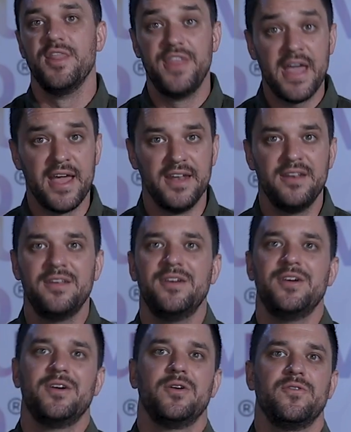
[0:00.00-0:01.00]
Then,
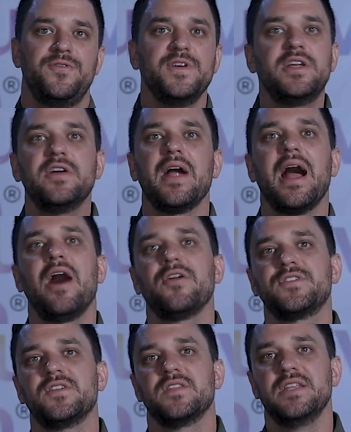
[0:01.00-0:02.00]
figure
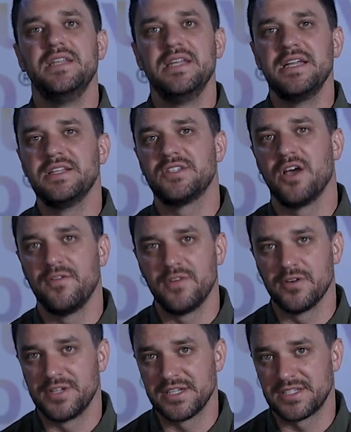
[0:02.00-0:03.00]
out the needs of
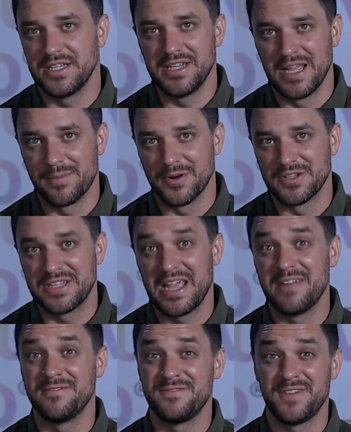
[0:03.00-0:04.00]
your distant neighbors
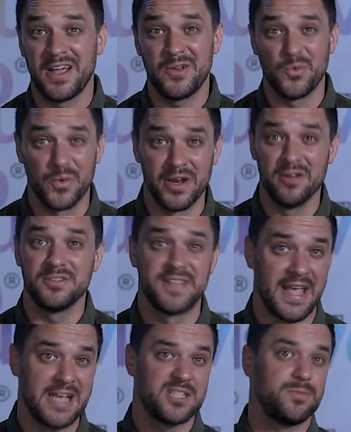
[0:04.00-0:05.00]
and find real,
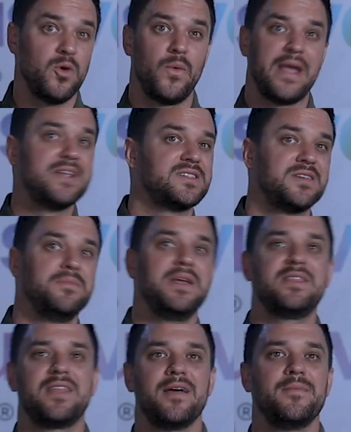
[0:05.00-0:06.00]
tangible ways to
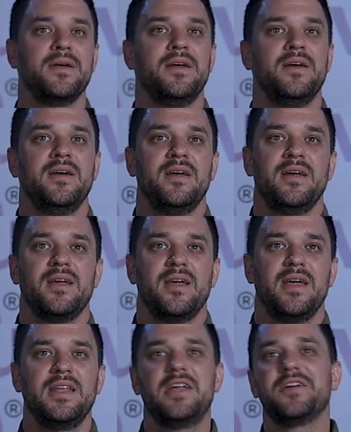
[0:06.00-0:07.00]
meet them.
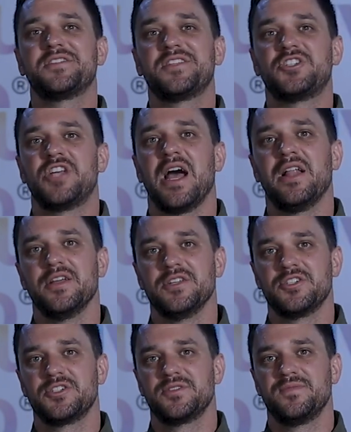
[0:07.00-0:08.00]
And here's the
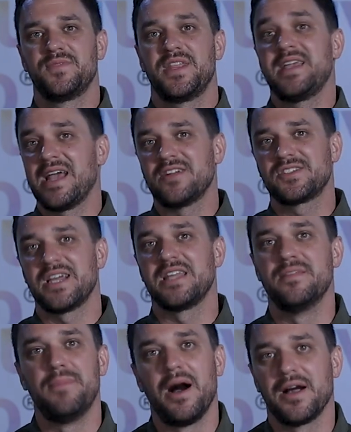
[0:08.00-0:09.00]
challenge. Think
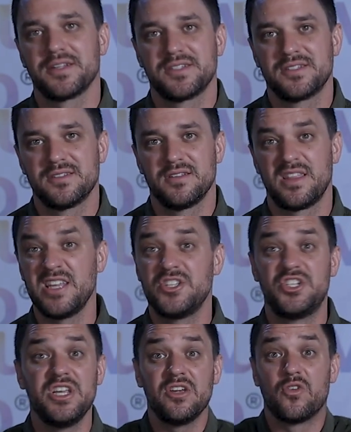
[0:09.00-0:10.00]
outside the box. Think
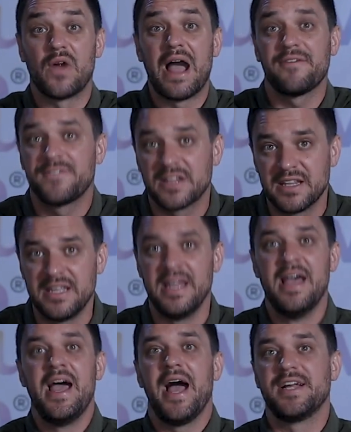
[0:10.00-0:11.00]
geographically
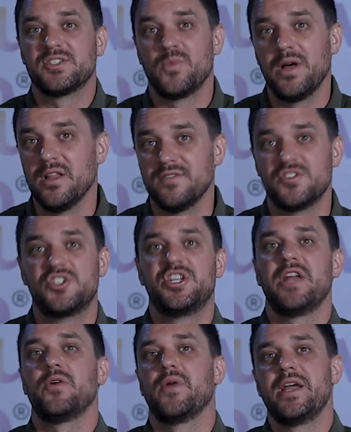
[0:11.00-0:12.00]
as well as
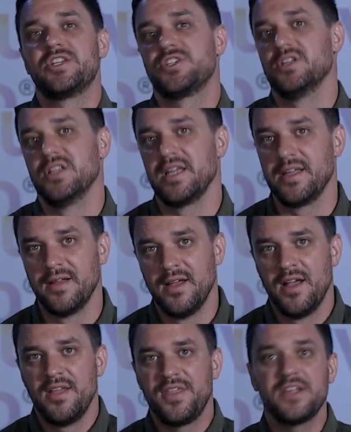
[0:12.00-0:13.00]
generationally.
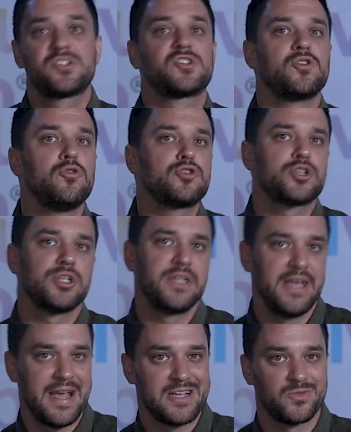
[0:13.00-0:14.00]
Think
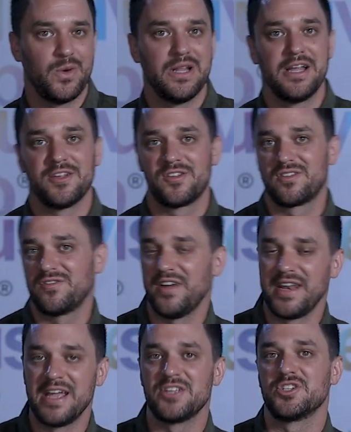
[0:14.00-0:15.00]
socially as well as
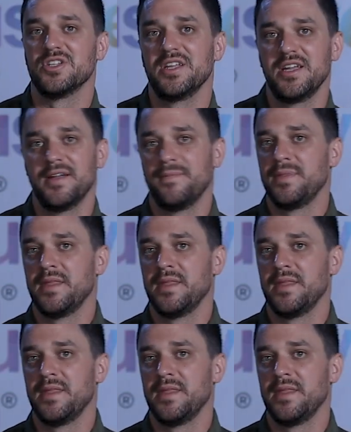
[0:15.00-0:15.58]
financially.